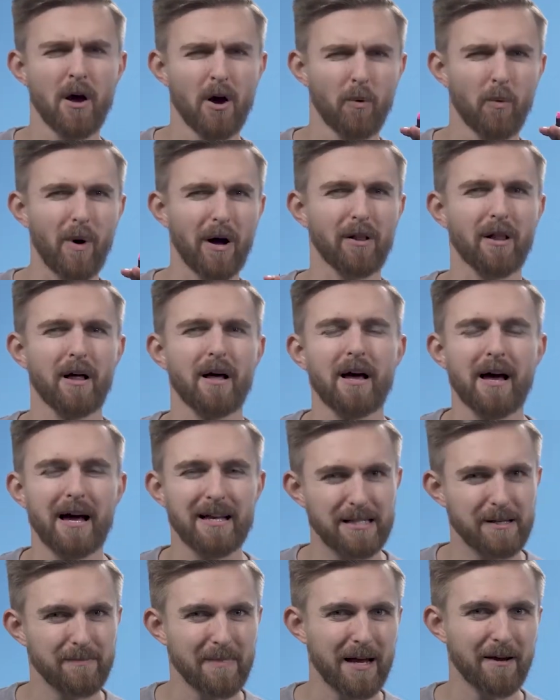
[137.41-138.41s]
Well,
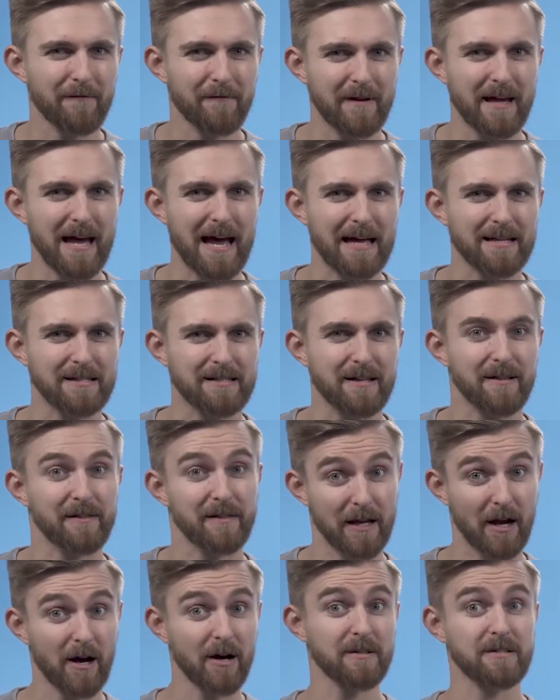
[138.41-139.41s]
as you may have guessed,
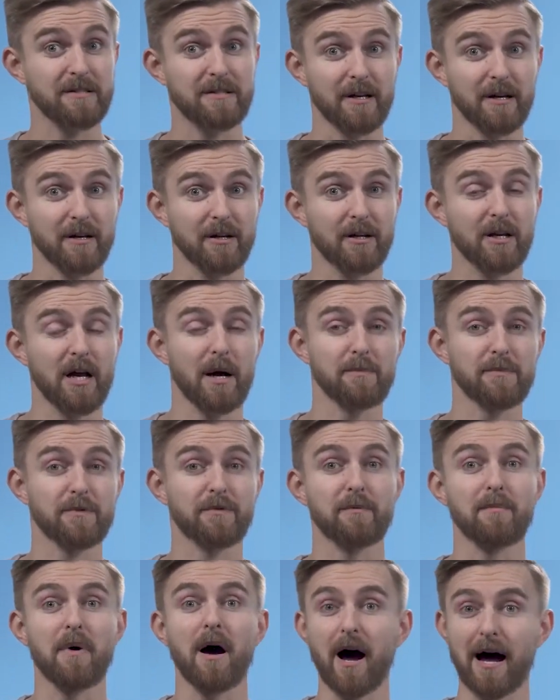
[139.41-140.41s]
the answer comes
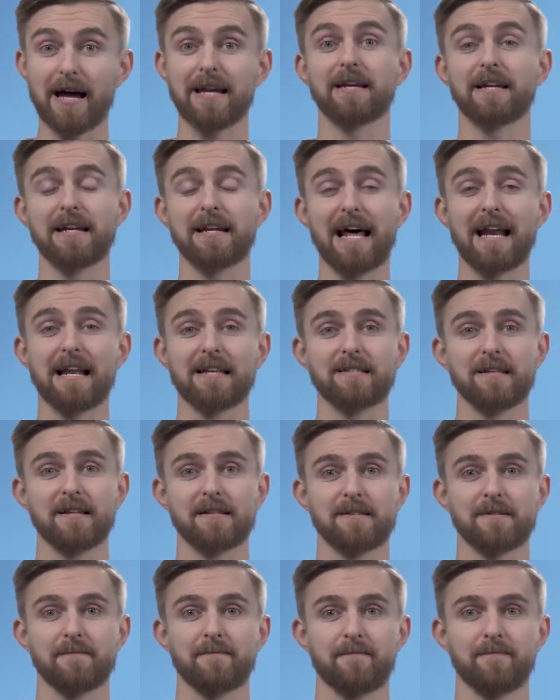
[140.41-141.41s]
from
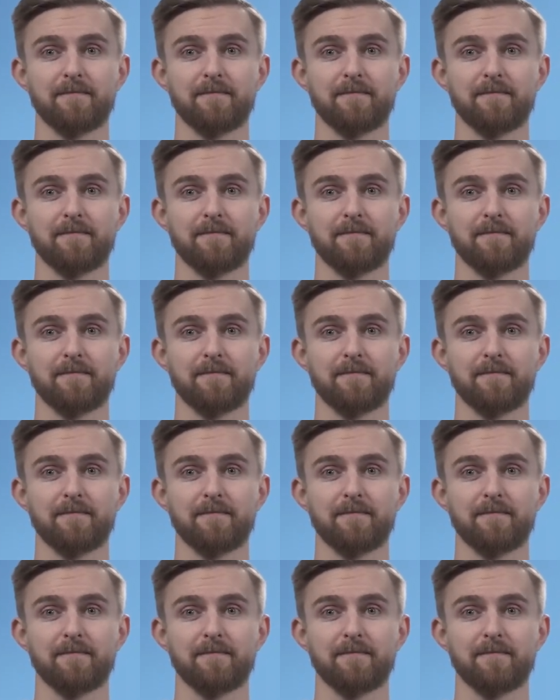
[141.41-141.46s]
eigenanalysis.